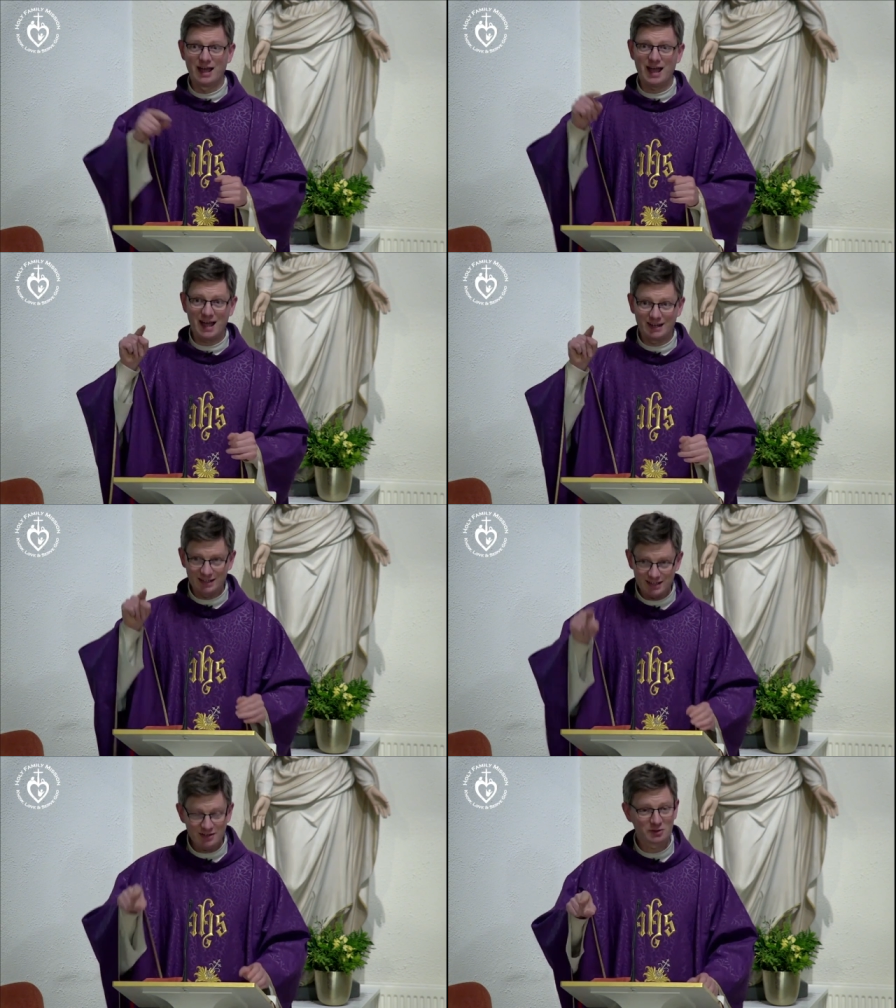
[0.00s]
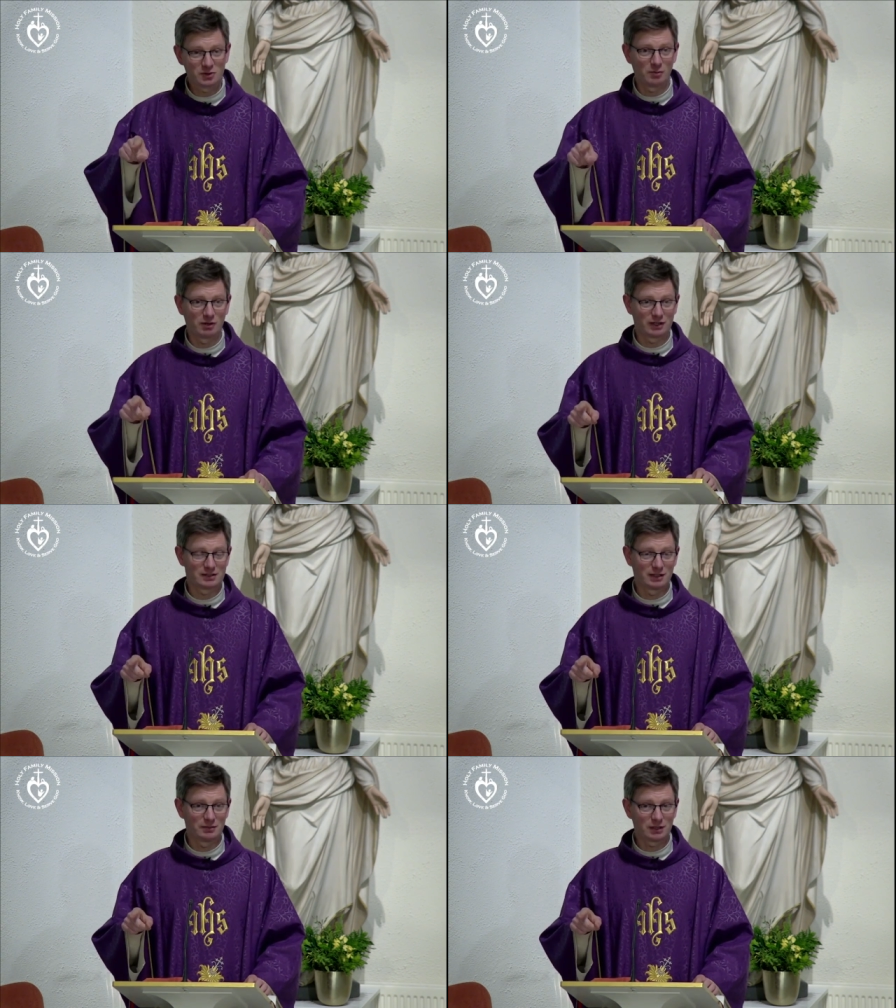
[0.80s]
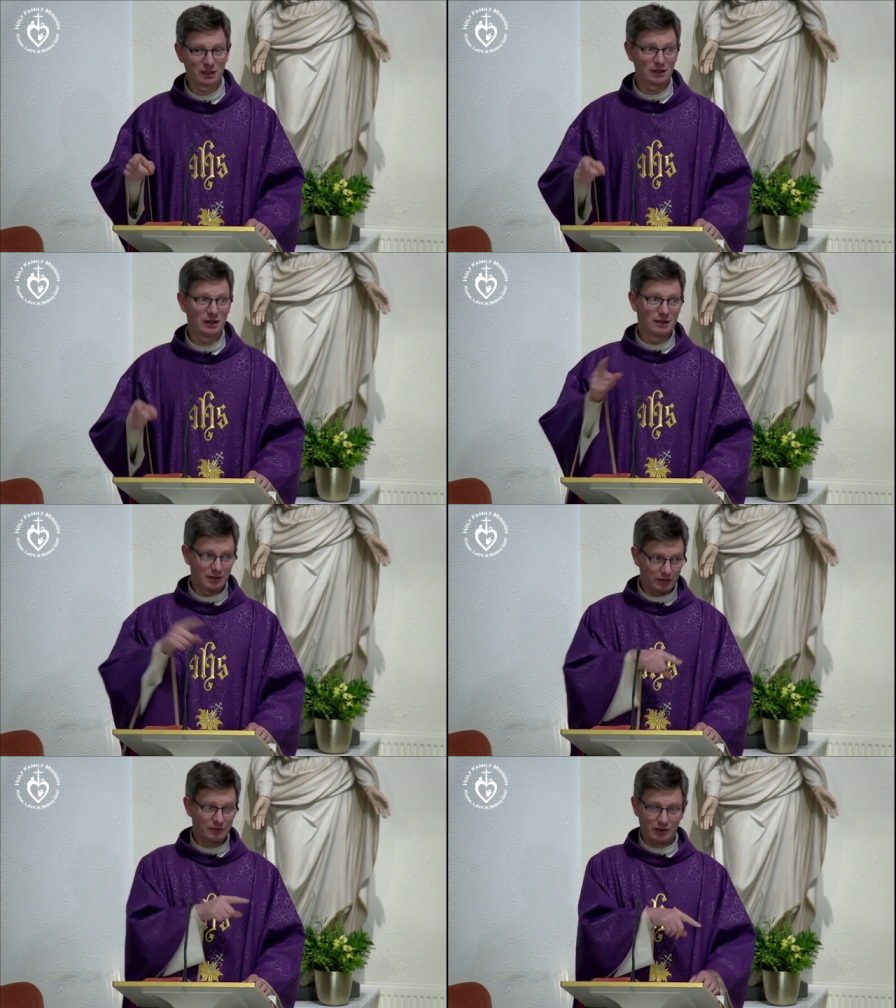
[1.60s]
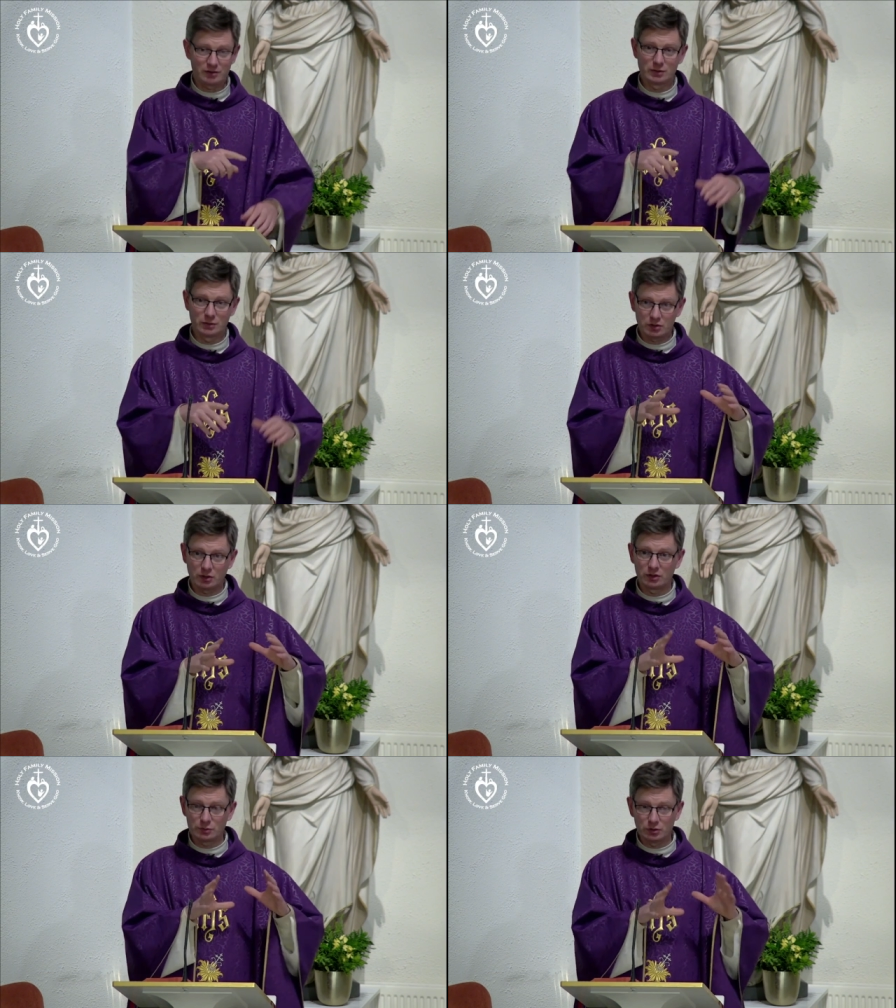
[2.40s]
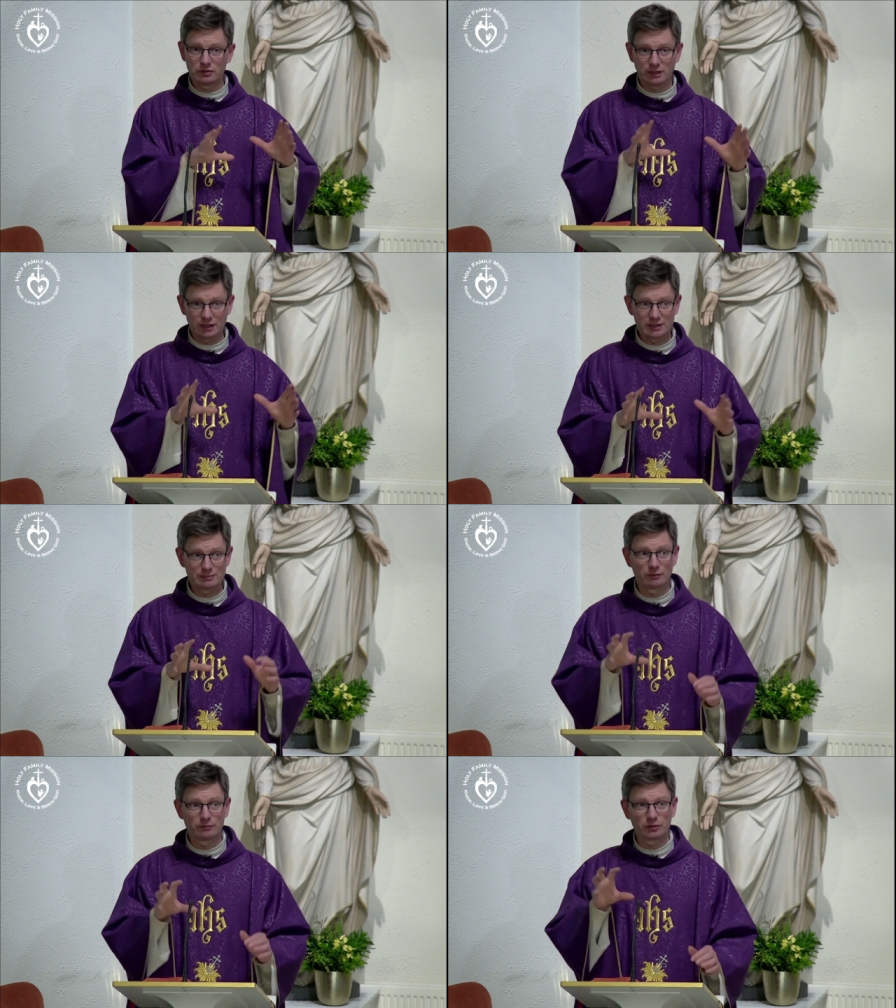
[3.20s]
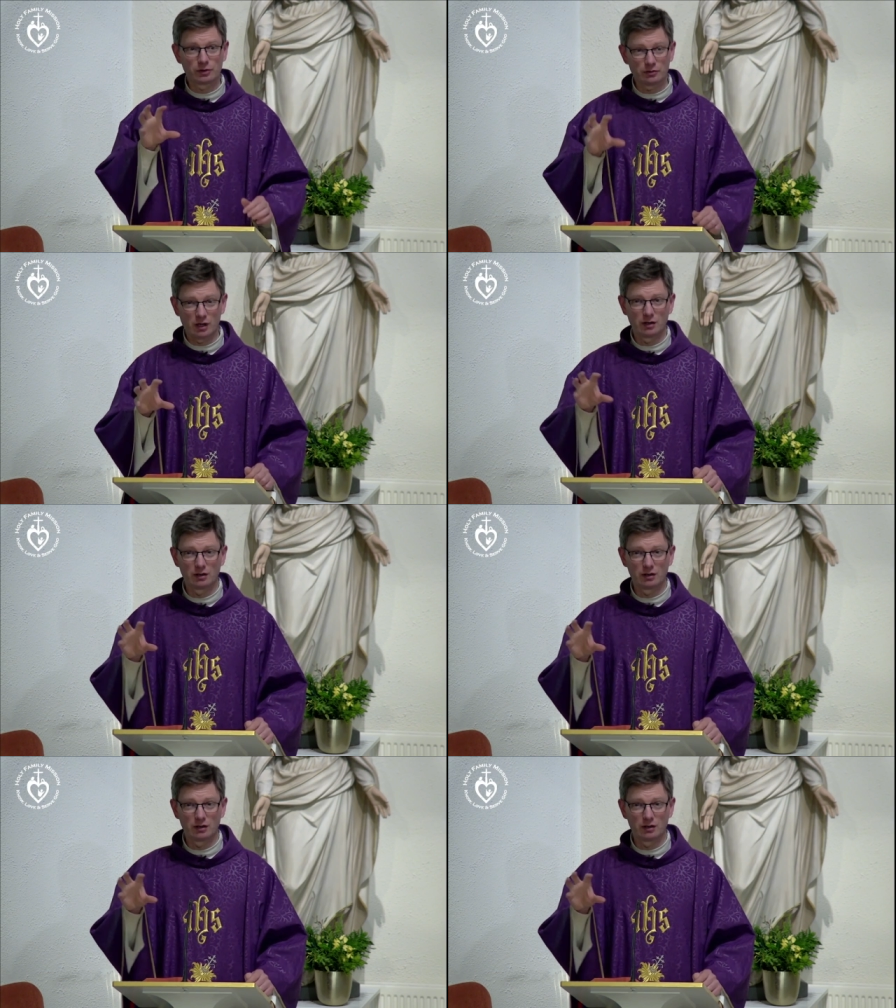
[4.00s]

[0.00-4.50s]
And he goes home reconciled with God, not the Pharisee who does all these wonderful things, but for the wrong